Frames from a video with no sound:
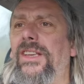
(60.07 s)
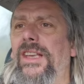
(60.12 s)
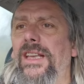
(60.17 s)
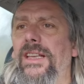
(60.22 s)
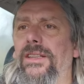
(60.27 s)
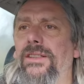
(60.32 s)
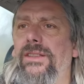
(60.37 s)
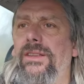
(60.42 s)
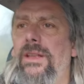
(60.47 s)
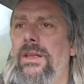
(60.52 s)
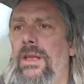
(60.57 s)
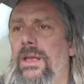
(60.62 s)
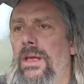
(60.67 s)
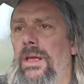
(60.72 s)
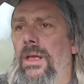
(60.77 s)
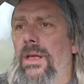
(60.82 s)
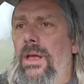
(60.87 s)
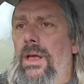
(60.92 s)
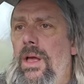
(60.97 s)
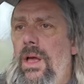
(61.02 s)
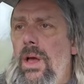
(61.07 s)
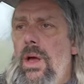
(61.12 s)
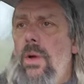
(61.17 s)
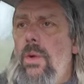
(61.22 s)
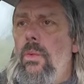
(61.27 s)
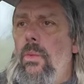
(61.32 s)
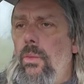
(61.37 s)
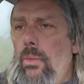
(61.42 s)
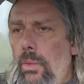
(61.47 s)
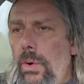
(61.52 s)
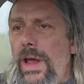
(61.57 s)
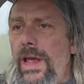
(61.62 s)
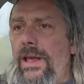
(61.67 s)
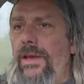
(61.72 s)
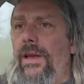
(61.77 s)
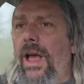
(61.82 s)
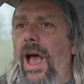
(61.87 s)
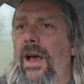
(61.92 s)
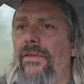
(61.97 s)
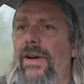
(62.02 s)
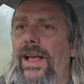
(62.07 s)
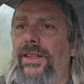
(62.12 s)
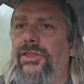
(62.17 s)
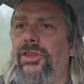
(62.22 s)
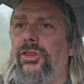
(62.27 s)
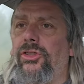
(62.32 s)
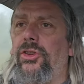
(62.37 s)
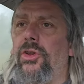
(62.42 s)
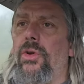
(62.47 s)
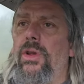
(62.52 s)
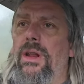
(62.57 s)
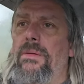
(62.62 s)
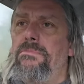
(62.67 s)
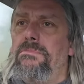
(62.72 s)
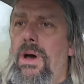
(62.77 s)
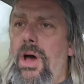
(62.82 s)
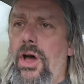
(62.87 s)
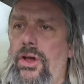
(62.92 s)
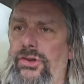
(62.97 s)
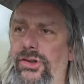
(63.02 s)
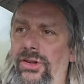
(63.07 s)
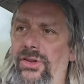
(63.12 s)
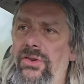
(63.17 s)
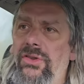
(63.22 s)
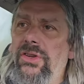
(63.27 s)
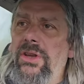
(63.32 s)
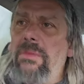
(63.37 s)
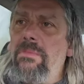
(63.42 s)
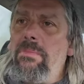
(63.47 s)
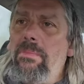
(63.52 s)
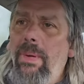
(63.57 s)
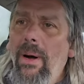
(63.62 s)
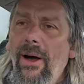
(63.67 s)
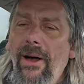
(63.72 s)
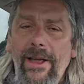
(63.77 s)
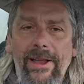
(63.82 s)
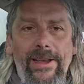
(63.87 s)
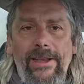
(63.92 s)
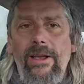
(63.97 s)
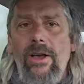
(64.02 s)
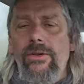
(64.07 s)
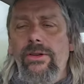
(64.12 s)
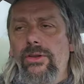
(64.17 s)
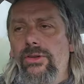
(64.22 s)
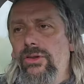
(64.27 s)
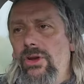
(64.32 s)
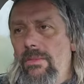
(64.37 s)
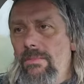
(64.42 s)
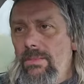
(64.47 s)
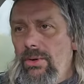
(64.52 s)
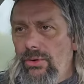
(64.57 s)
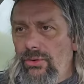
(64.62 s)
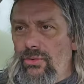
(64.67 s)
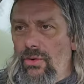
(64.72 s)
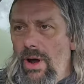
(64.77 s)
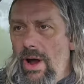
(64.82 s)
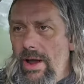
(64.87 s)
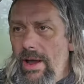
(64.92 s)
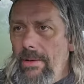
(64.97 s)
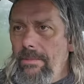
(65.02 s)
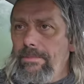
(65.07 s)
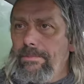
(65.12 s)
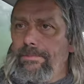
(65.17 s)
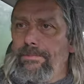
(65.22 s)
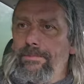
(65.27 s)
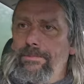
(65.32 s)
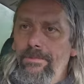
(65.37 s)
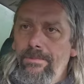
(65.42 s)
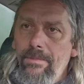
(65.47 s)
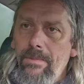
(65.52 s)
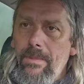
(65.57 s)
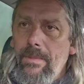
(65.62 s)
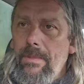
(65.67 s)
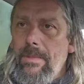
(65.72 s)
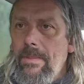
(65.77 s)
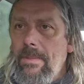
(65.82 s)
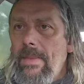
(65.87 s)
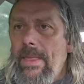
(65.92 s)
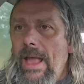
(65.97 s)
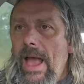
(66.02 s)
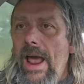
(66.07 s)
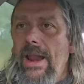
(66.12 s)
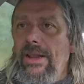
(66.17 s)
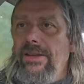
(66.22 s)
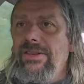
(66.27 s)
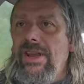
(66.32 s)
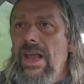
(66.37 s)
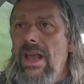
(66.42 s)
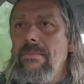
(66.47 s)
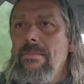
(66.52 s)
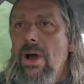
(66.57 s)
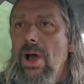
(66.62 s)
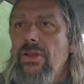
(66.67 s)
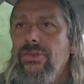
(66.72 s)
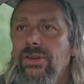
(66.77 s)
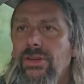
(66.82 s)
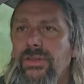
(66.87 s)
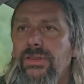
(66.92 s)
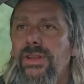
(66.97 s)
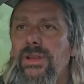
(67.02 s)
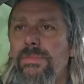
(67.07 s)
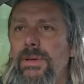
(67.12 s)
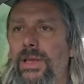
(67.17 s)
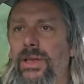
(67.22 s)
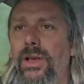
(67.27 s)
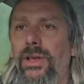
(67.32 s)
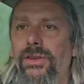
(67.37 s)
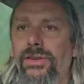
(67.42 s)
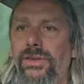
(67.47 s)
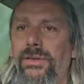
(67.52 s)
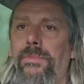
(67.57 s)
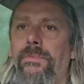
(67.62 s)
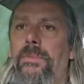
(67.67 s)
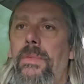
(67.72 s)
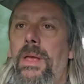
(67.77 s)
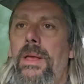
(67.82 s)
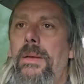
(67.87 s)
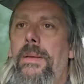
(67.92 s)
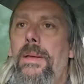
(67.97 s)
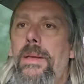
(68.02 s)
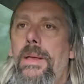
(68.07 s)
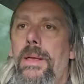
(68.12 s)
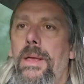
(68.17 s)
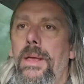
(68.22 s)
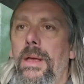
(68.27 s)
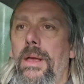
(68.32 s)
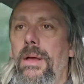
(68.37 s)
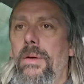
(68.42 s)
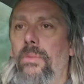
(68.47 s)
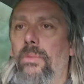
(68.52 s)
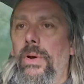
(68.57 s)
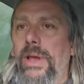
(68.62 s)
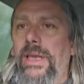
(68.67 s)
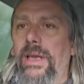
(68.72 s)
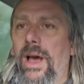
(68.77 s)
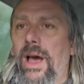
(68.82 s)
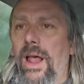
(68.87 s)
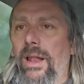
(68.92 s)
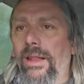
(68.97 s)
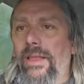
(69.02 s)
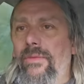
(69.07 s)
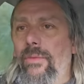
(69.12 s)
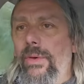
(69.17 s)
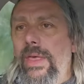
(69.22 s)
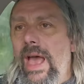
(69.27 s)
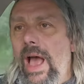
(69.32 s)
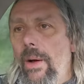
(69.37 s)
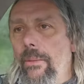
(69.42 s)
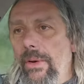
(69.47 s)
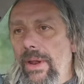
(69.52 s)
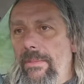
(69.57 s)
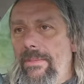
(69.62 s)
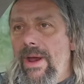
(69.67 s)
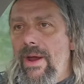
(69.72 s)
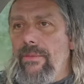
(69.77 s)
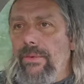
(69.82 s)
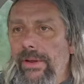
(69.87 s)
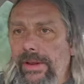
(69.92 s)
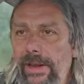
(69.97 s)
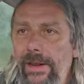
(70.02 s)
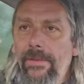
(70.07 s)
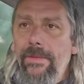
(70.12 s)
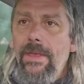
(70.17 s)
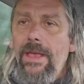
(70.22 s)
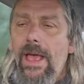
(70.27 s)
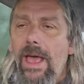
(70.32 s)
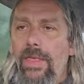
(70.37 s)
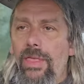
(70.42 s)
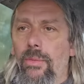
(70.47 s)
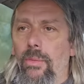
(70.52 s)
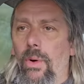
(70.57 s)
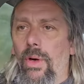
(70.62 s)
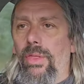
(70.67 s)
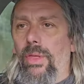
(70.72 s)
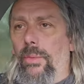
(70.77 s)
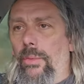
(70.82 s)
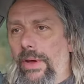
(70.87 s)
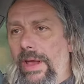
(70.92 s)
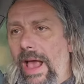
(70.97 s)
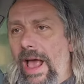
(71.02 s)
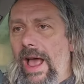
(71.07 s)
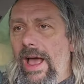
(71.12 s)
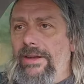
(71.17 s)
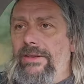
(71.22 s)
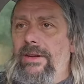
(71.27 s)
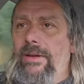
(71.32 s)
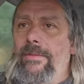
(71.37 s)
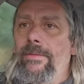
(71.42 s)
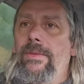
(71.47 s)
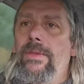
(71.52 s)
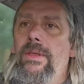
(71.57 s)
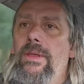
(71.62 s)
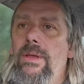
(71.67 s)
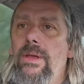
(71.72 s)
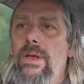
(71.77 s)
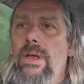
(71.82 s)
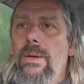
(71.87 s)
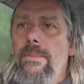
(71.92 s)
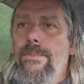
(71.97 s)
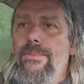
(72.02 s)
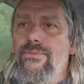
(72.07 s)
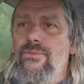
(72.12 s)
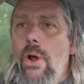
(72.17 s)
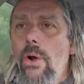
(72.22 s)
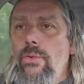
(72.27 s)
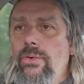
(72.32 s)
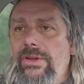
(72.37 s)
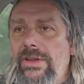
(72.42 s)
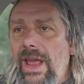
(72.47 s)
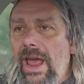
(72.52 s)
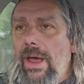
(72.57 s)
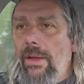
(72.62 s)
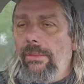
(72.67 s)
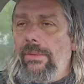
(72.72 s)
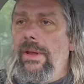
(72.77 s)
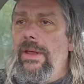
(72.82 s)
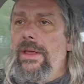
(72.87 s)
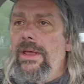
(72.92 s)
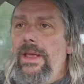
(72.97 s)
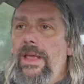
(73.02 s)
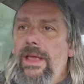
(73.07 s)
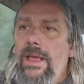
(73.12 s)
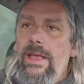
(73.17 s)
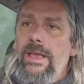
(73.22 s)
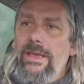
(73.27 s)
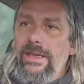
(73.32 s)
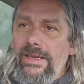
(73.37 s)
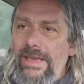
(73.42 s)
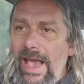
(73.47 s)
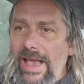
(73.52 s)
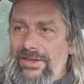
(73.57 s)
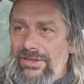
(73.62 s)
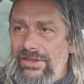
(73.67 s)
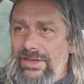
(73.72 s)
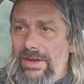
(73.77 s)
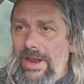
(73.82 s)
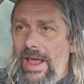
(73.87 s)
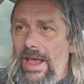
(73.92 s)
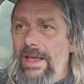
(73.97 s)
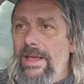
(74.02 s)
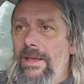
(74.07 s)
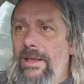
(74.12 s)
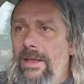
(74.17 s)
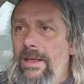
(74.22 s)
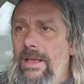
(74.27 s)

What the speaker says: is, we have had to do an emergency buy on a tumble dryer. And I say emergency because we can't live without one, apparently. And the one that we had broke down yesterday.